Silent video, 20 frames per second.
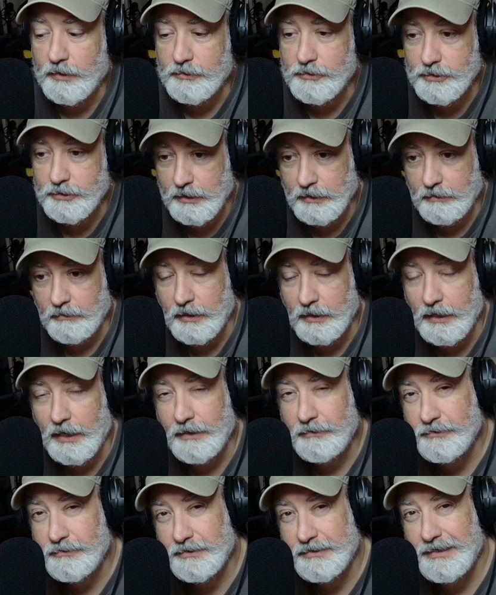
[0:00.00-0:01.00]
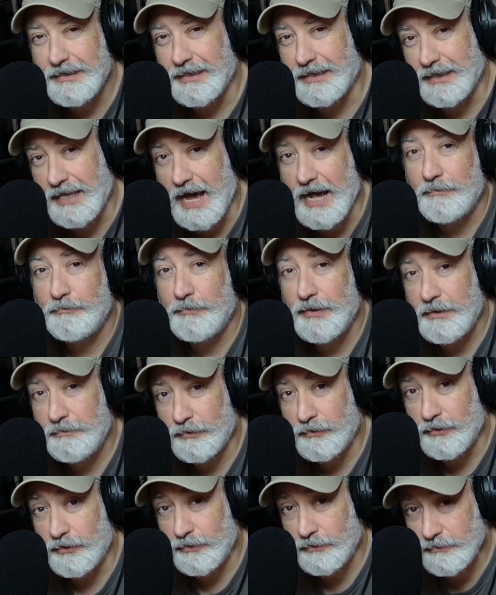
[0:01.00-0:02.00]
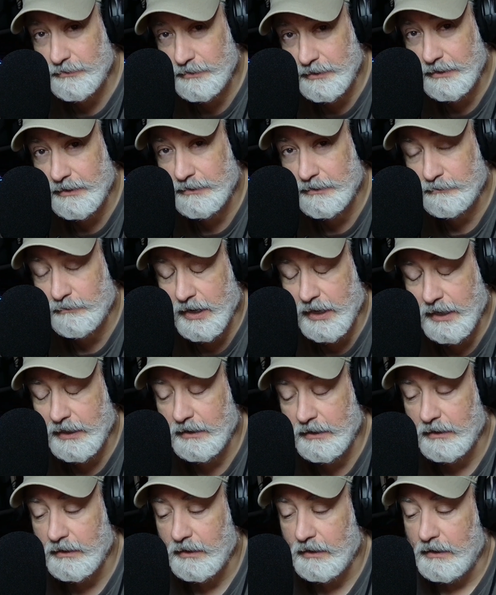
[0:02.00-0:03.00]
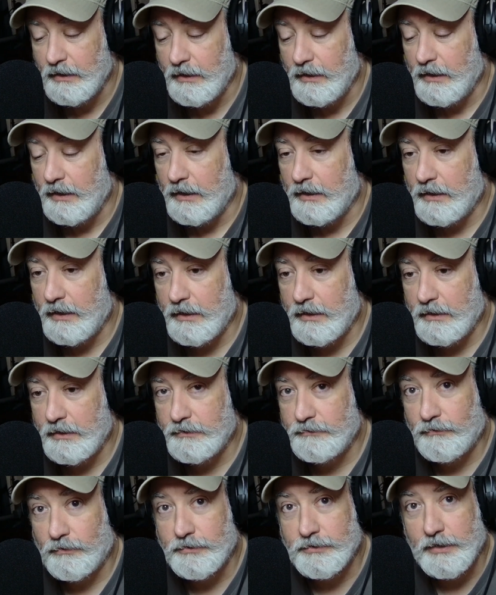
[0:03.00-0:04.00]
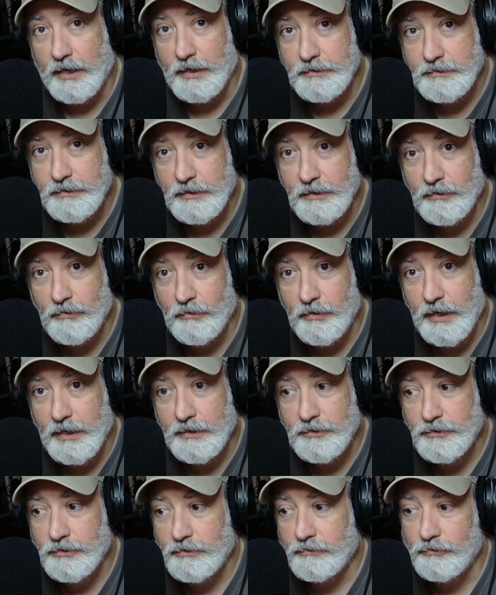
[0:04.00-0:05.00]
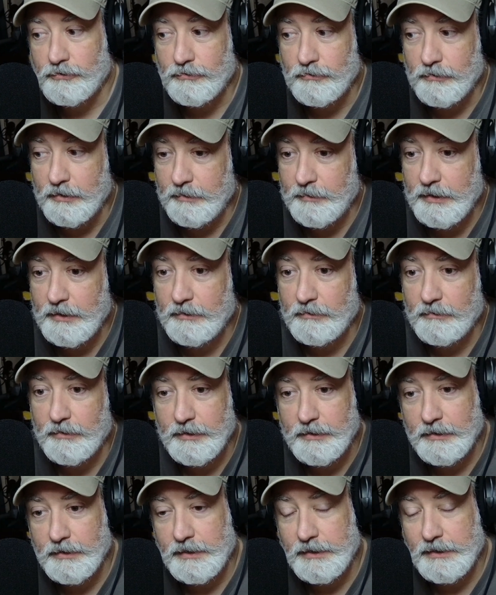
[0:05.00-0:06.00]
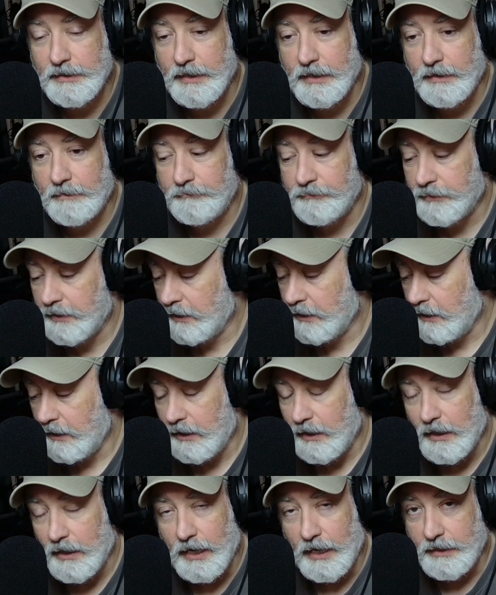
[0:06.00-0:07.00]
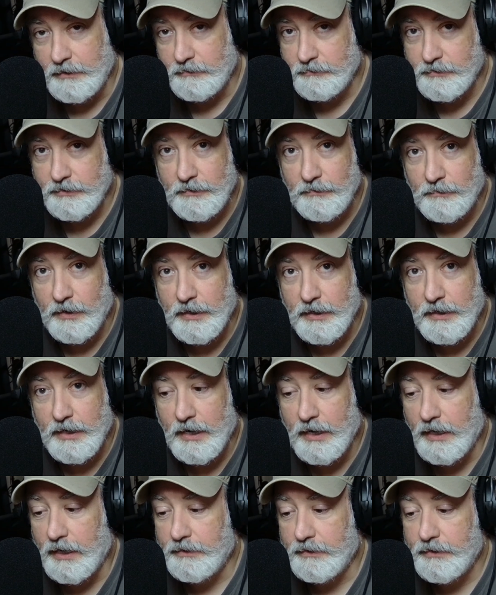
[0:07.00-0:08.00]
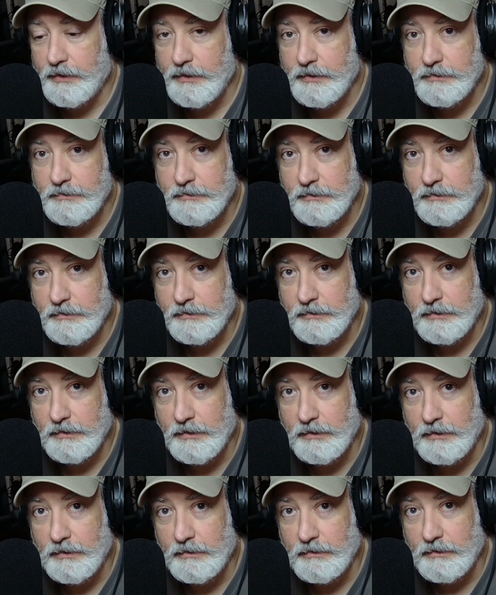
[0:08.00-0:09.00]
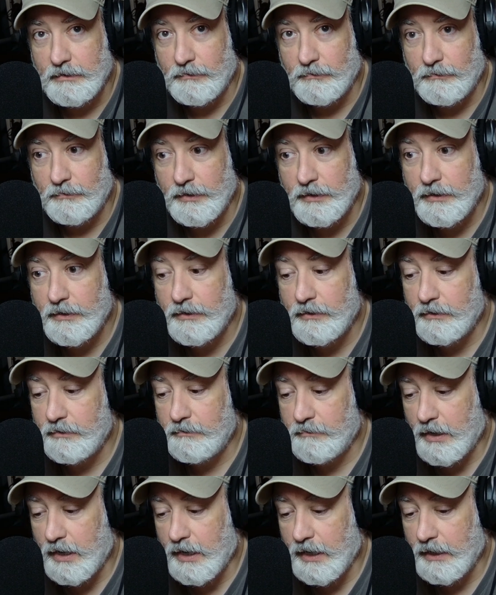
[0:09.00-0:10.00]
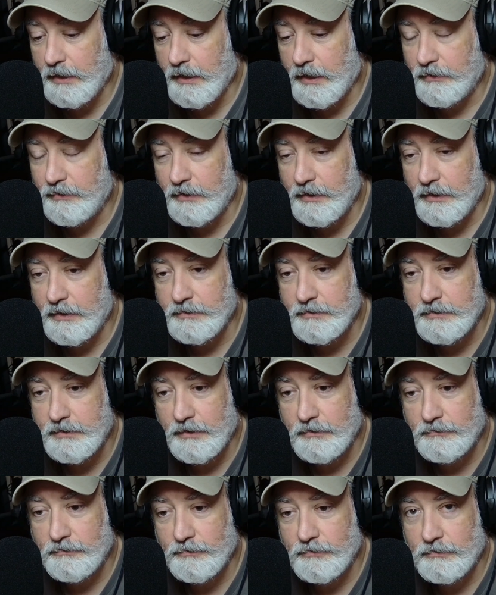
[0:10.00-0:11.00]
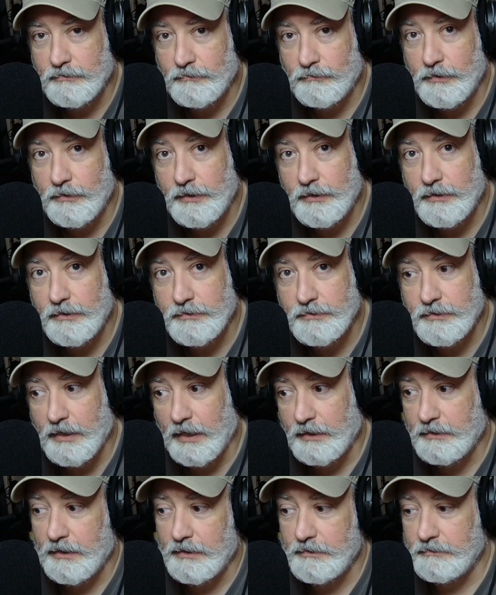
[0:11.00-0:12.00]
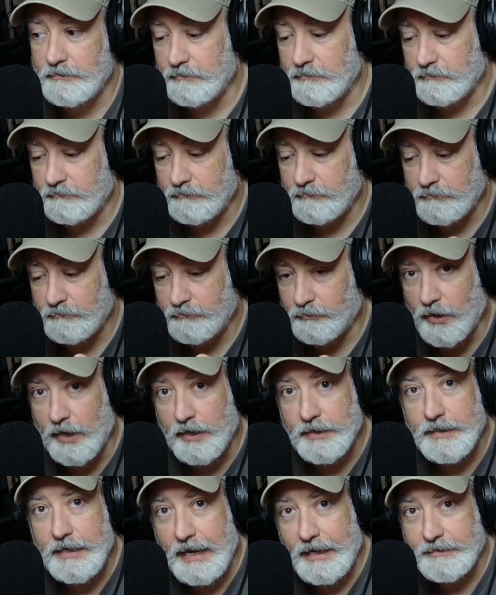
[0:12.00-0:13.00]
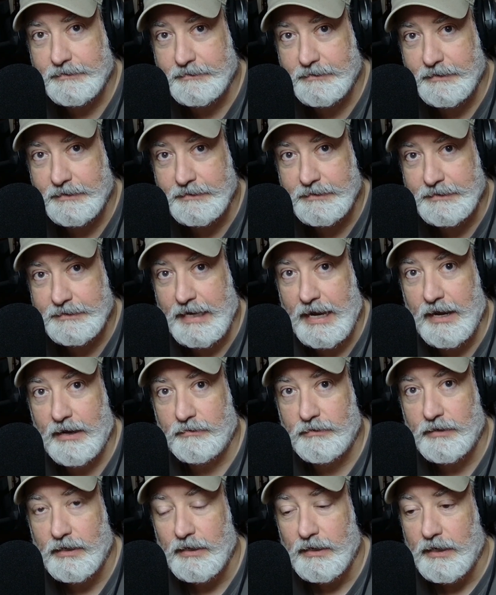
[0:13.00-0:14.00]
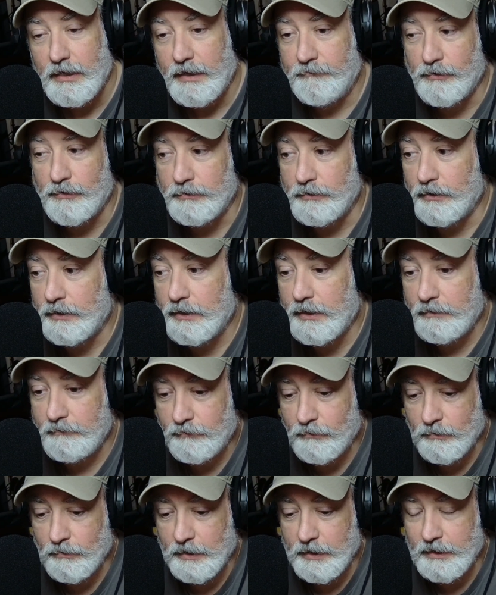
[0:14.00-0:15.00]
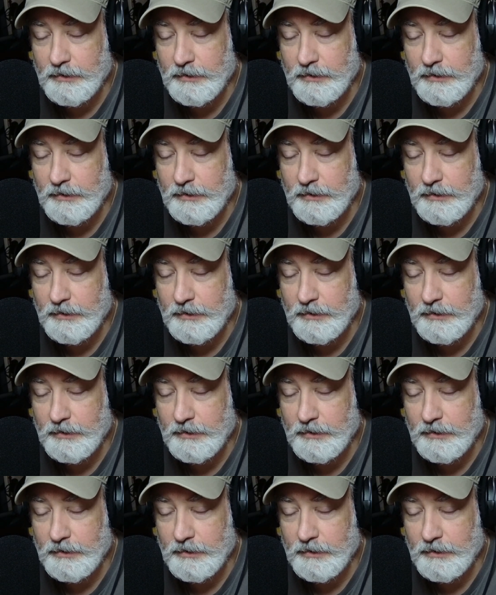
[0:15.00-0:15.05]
share it. I don't see a lot of people using this mic as far as content creation or streaming or anything like that. I don't see why not. I think it's a really good mic. I think it sounds really good. It's got that broadcasting sound. If you're looking for an